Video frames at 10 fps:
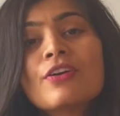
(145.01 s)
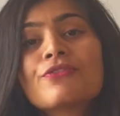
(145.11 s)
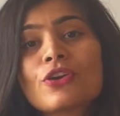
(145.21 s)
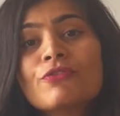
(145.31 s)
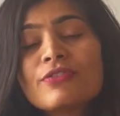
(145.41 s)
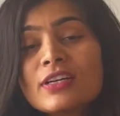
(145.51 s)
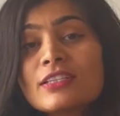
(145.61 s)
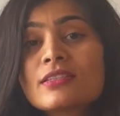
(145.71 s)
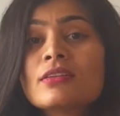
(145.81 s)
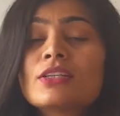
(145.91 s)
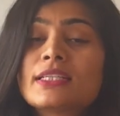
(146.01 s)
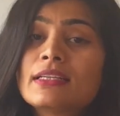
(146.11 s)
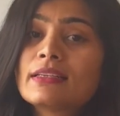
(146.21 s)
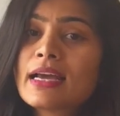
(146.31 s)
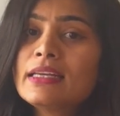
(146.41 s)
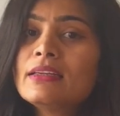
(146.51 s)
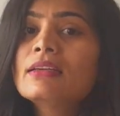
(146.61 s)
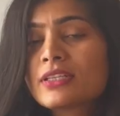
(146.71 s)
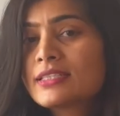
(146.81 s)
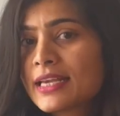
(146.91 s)
From 1st till
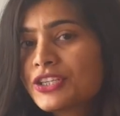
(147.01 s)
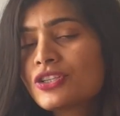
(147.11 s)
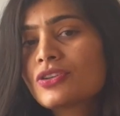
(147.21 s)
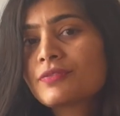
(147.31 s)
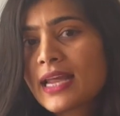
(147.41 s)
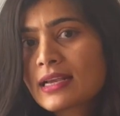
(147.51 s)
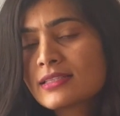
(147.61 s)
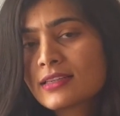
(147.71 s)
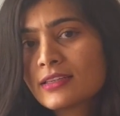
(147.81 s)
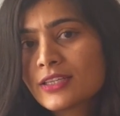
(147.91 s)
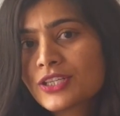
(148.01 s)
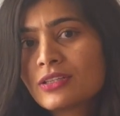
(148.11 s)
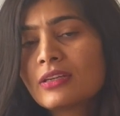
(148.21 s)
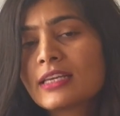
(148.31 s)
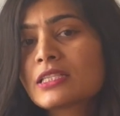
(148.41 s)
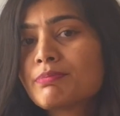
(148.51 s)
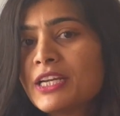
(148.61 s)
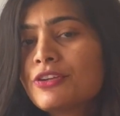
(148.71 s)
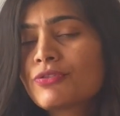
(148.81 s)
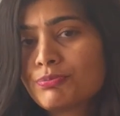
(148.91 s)
9, the sections of tax declaration is
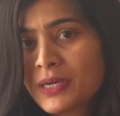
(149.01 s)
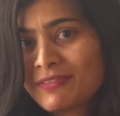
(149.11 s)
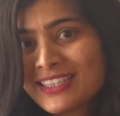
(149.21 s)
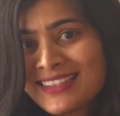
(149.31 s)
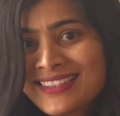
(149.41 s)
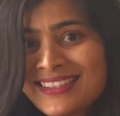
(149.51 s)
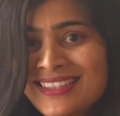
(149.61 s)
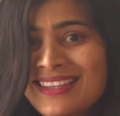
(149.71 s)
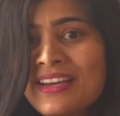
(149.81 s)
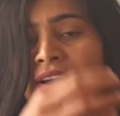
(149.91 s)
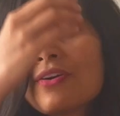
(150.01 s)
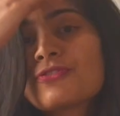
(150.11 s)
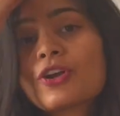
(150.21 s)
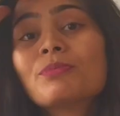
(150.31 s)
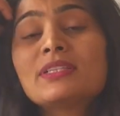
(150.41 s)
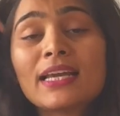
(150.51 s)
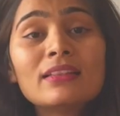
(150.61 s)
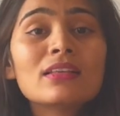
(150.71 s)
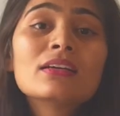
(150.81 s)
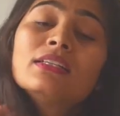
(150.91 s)
meant for private entity. From
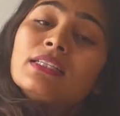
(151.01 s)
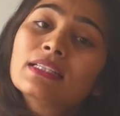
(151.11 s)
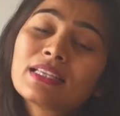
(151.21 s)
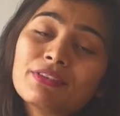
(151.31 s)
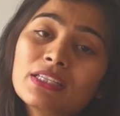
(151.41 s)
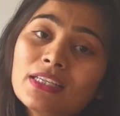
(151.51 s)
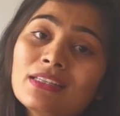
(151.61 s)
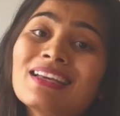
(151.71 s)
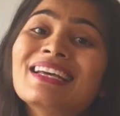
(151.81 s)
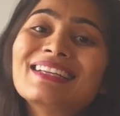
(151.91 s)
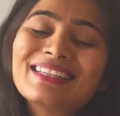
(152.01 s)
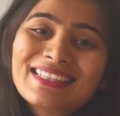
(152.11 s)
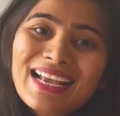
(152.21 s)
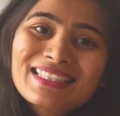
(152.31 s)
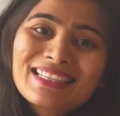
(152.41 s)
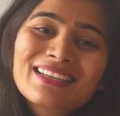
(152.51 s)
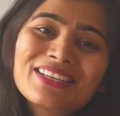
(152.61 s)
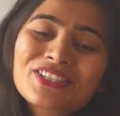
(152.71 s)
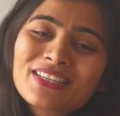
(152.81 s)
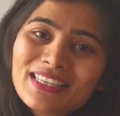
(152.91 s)
10th till 17th, the tax
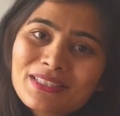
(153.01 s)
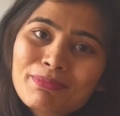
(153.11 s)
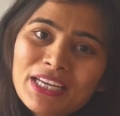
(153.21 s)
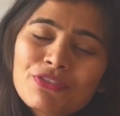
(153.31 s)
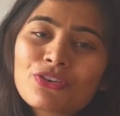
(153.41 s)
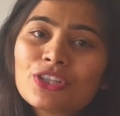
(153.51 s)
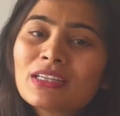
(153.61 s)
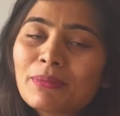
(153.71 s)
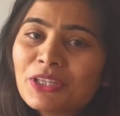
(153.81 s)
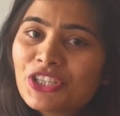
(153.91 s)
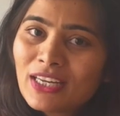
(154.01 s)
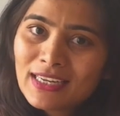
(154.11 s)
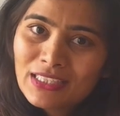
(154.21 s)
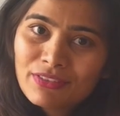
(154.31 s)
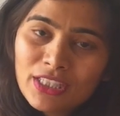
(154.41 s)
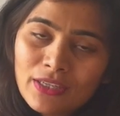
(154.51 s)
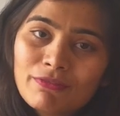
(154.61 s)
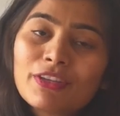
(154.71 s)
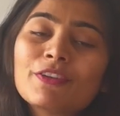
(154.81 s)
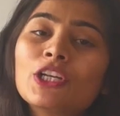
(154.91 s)
declaration is meant for the commercial activity.
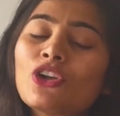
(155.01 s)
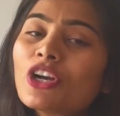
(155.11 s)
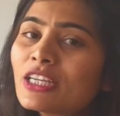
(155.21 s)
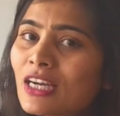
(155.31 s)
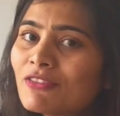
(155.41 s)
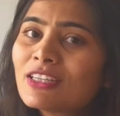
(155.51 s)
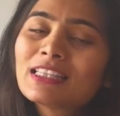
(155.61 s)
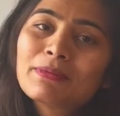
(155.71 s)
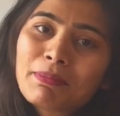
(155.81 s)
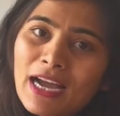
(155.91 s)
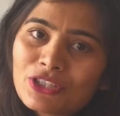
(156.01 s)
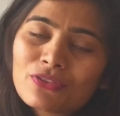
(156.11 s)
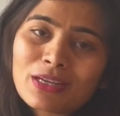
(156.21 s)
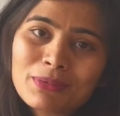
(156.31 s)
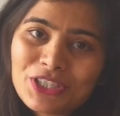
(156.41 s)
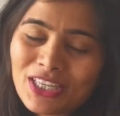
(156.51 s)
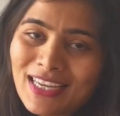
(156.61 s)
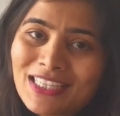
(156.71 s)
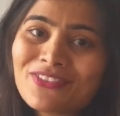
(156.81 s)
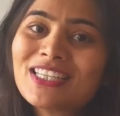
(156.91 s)
We will not cover the part of commercial
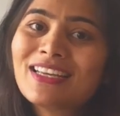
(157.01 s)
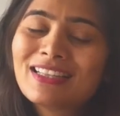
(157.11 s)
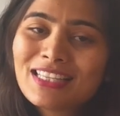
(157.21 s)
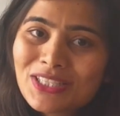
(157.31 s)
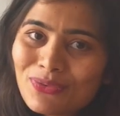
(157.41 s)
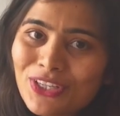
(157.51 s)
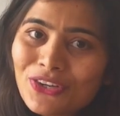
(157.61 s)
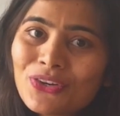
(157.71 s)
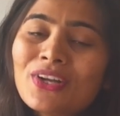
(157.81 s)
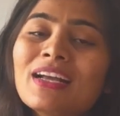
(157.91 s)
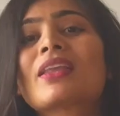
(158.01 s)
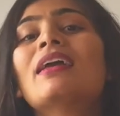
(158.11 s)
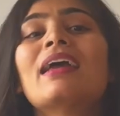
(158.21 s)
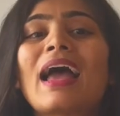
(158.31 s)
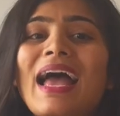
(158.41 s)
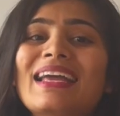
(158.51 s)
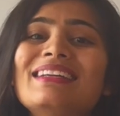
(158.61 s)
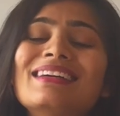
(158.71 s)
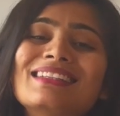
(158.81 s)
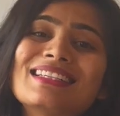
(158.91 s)
activity in this video. And
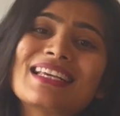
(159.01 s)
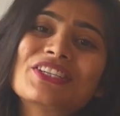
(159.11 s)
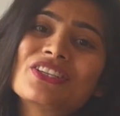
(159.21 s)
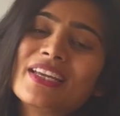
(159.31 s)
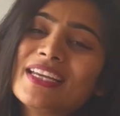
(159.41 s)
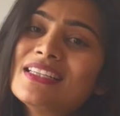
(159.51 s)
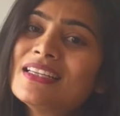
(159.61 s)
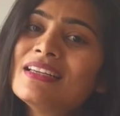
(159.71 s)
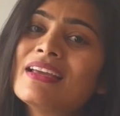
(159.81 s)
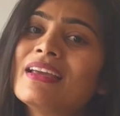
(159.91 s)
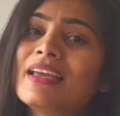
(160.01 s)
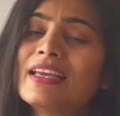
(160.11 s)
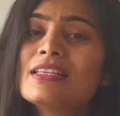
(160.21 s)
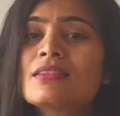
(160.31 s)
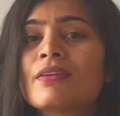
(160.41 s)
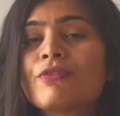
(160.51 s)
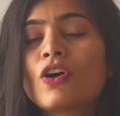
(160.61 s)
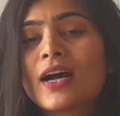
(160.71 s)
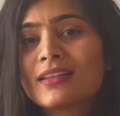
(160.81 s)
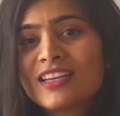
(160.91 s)
the section 18 is
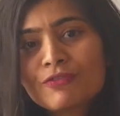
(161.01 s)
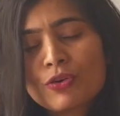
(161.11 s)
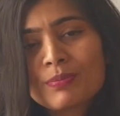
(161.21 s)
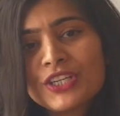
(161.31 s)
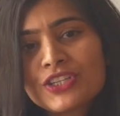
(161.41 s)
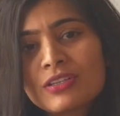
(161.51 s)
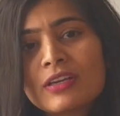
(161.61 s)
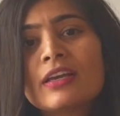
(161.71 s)
for other information.